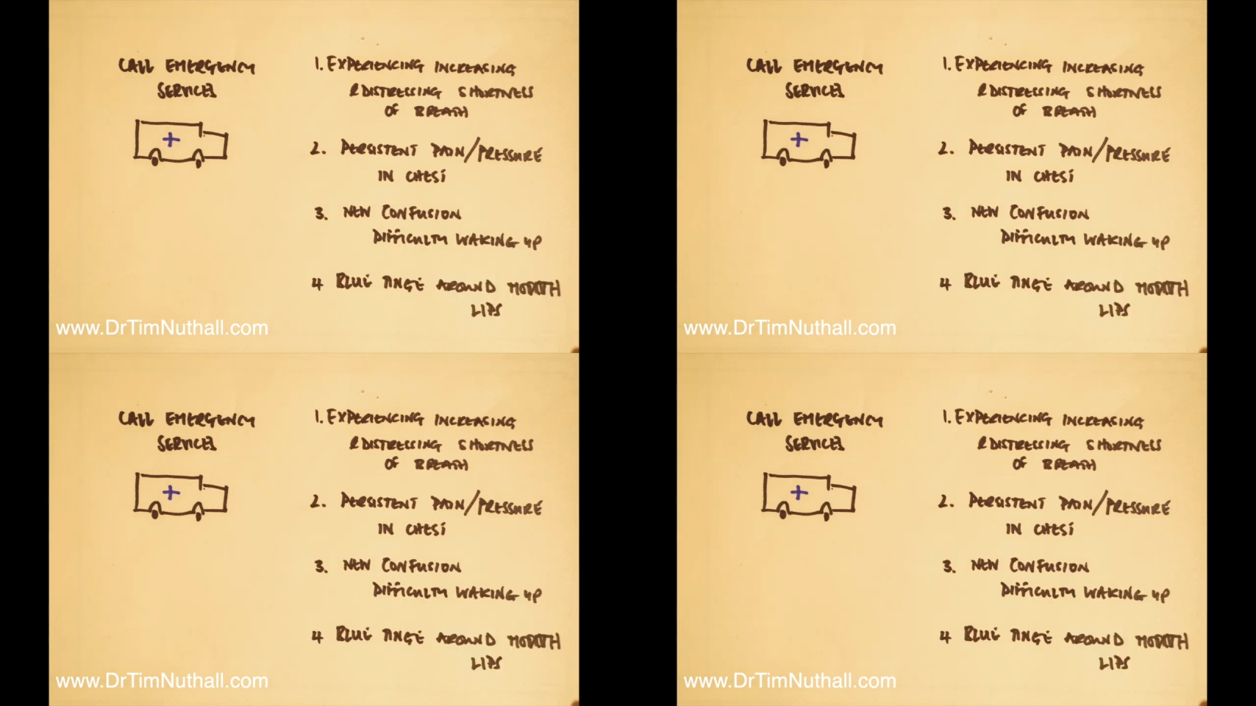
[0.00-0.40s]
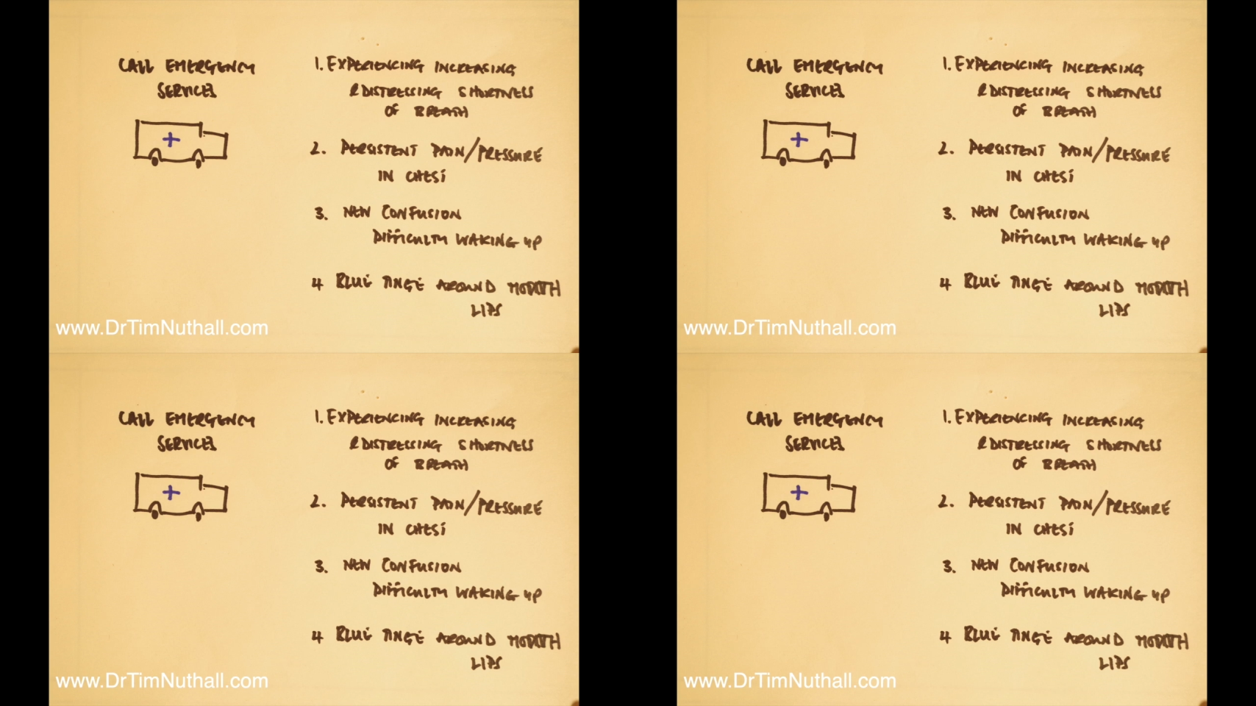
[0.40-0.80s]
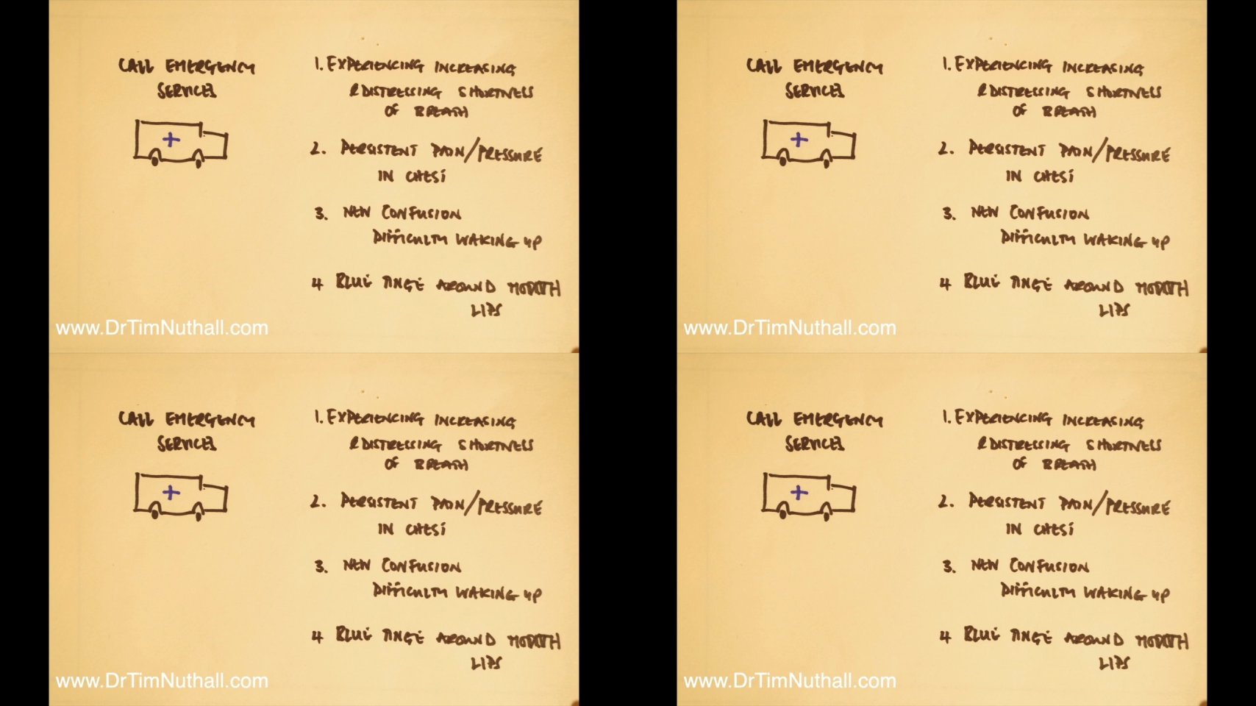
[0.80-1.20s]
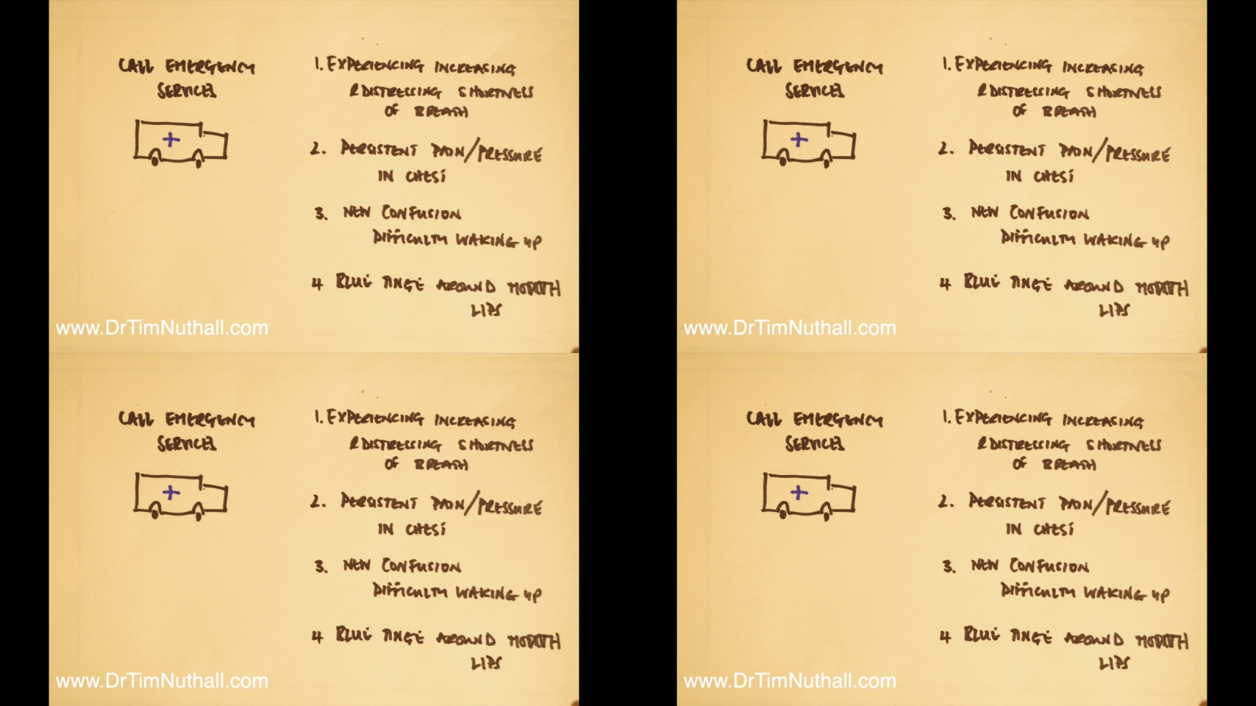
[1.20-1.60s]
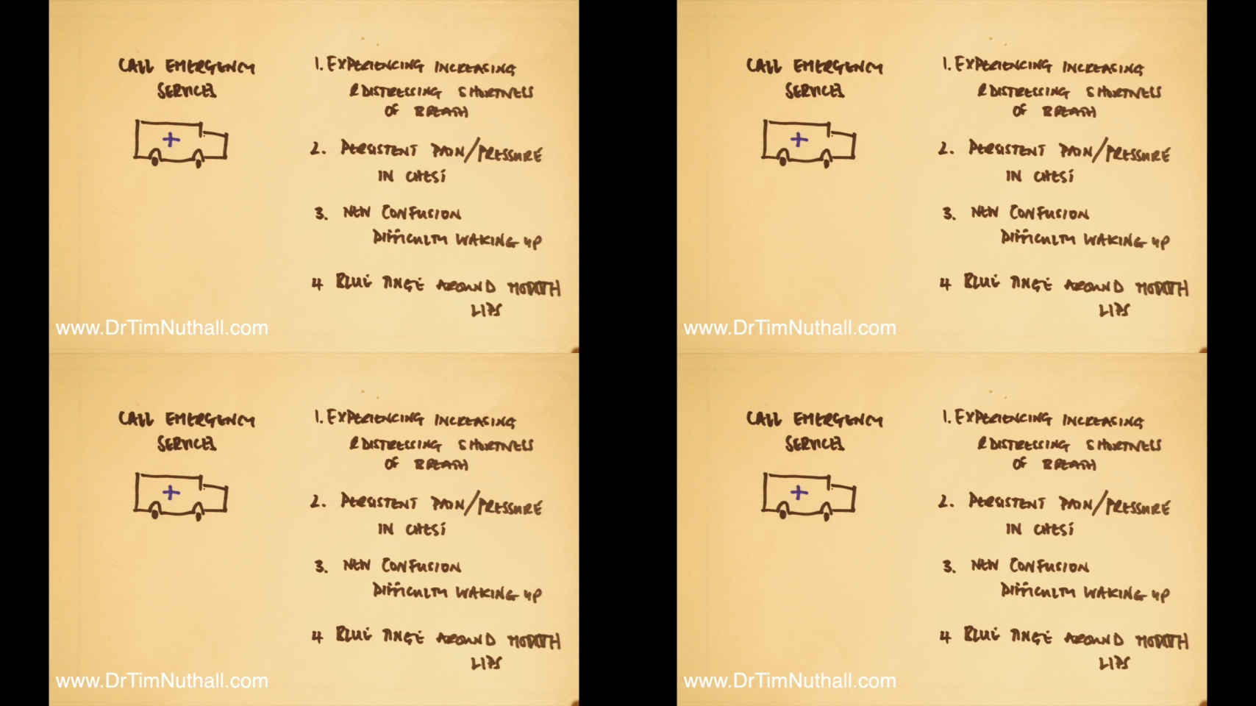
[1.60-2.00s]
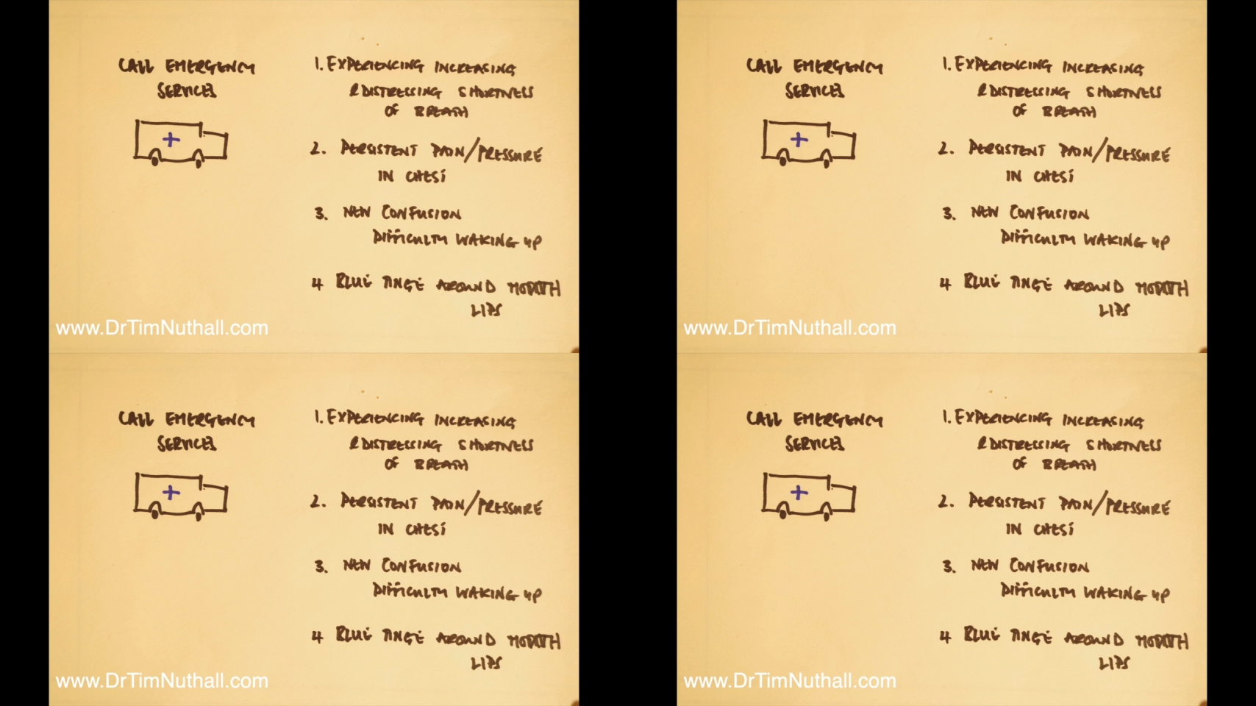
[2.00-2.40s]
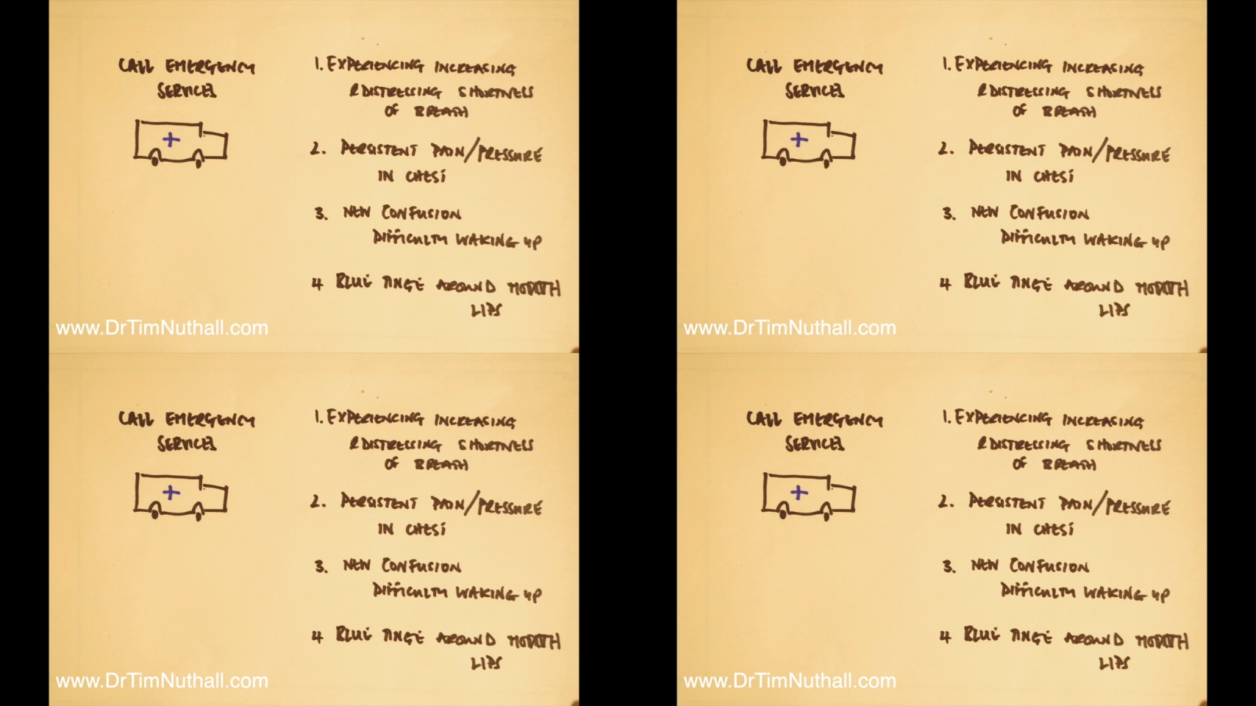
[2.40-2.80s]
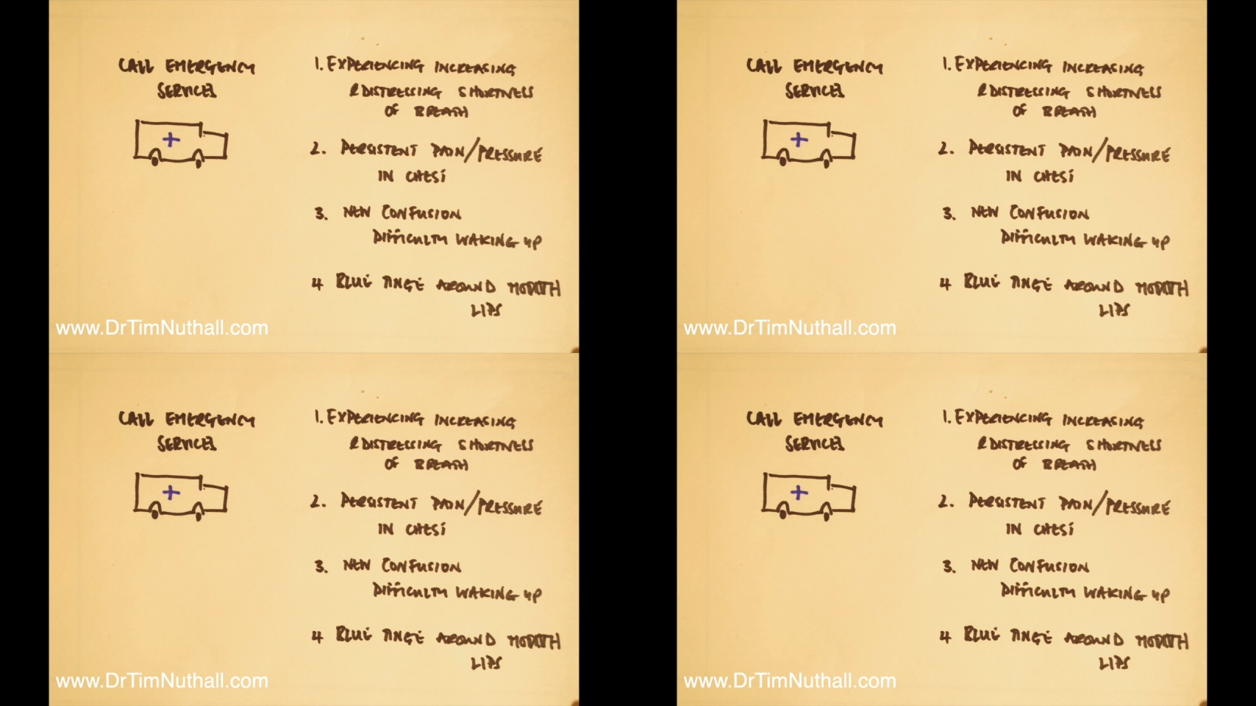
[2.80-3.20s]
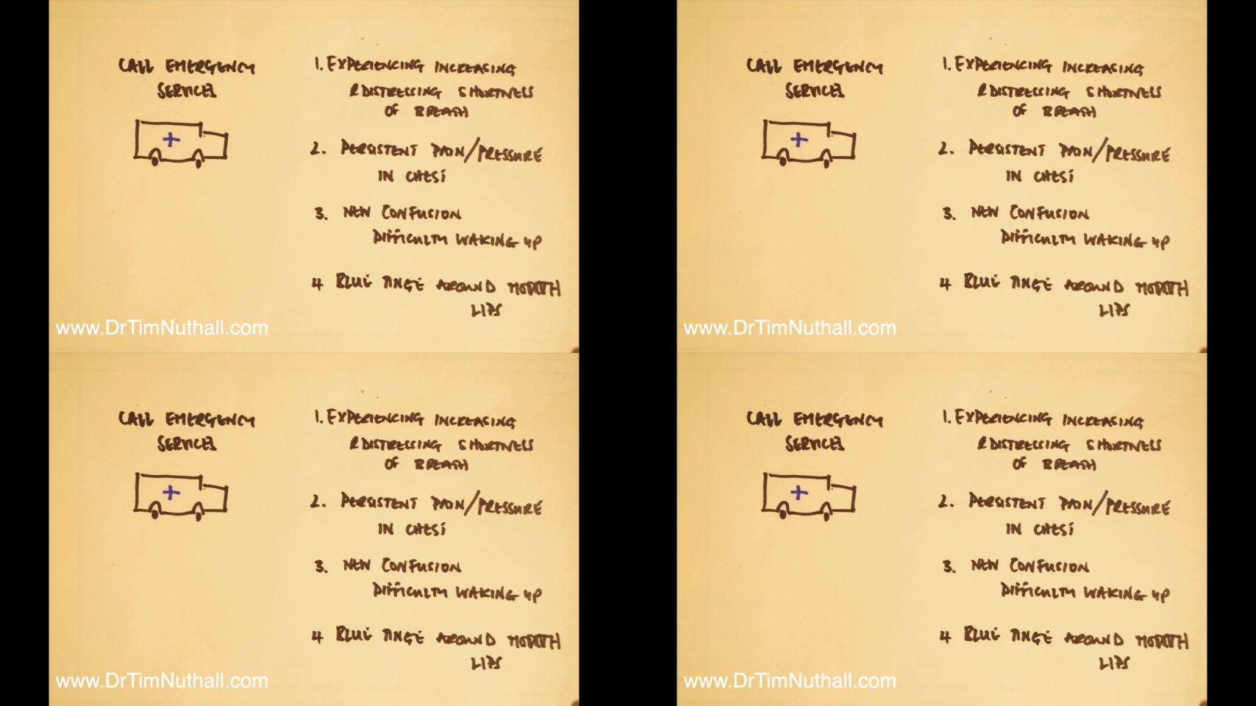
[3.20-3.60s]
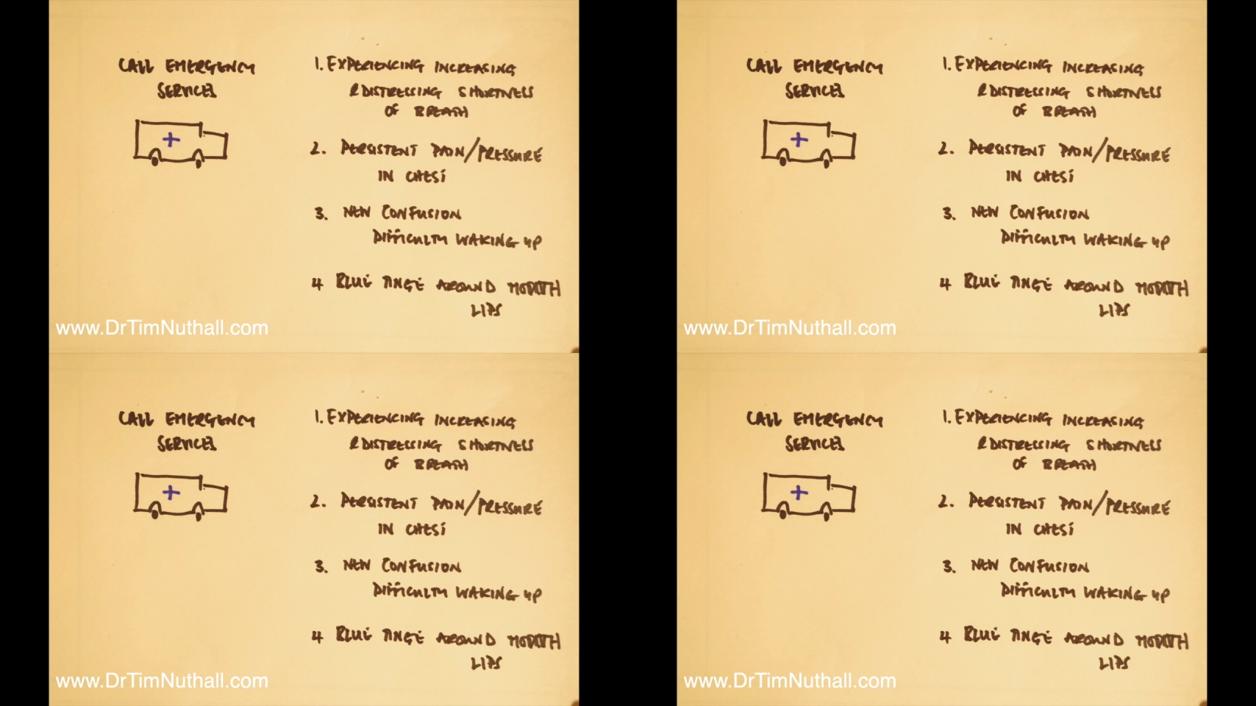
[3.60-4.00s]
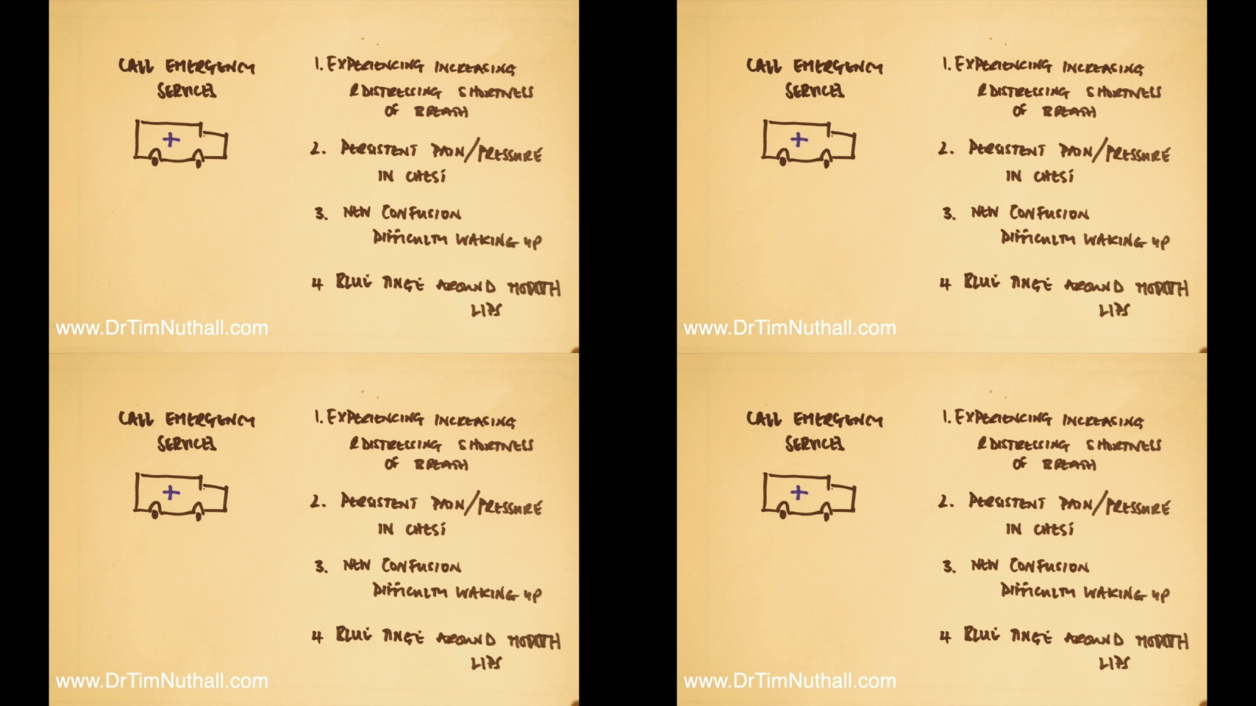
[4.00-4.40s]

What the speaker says: [unreadable: no face in view]